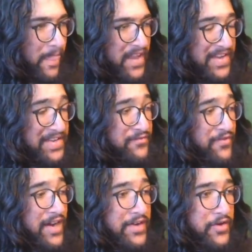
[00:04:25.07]
It is
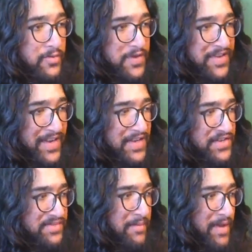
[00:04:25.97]
very good with
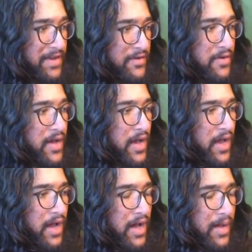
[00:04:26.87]
Naisha's Memento.
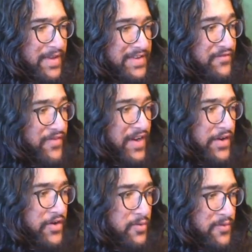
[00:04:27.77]
It is
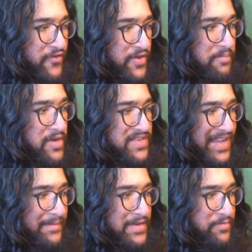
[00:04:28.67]
very good for the burst
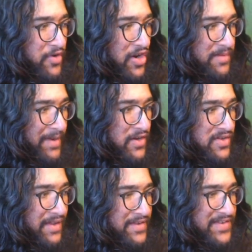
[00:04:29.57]
damage procced by
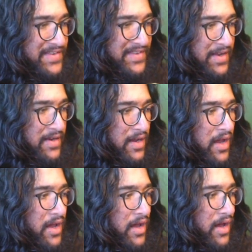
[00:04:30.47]
your level 16.
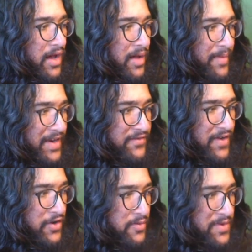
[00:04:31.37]
And it's
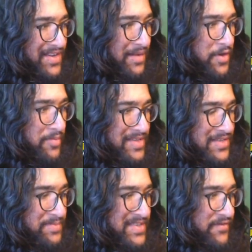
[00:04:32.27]
very good with the W
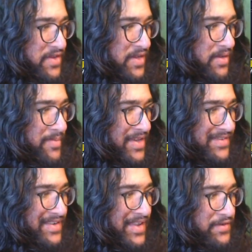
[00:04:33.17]
build specifically
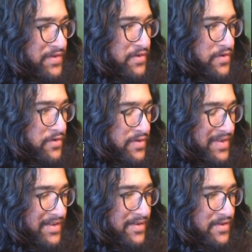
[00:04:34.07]
because it allows you to
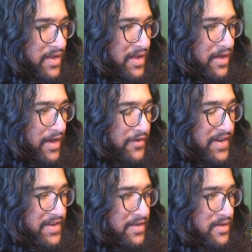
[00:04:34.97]
deal a
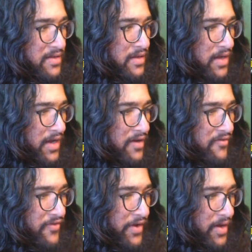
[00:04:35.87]
great deal
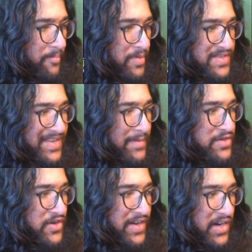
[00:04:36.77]
of burst
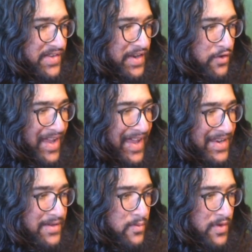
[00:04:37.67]
damage on a target that you
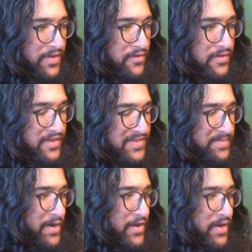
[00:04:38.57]
can't hit with Ruthless
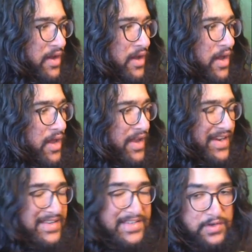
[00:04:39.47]
Spirit.
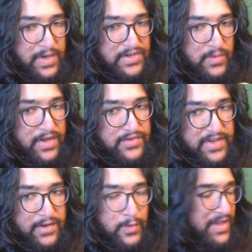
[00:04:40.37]
In any situation where you
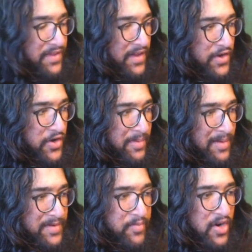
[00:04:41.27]
genuinely think you're going to be
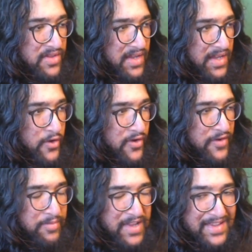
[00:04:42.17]
able to proc the E, or
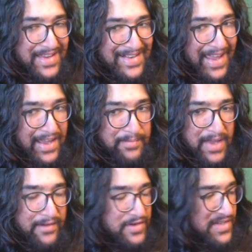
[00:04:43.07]
if you're playing like Tank
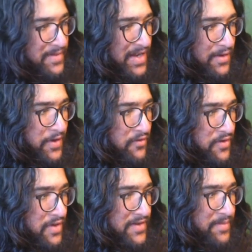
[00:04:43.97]
Maiev or something, I would go
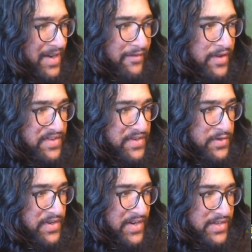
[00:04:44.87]
Ruthless, but in every other
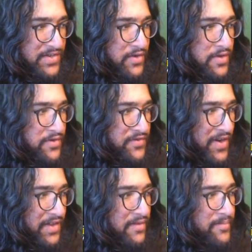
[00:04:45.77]
situation, I just go Elune's
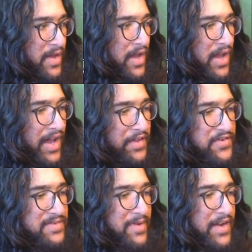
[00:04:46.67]
Wrath. And the
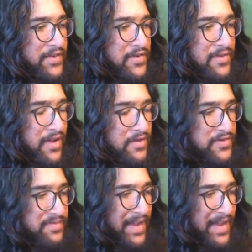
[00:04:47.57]
reason behind Elune's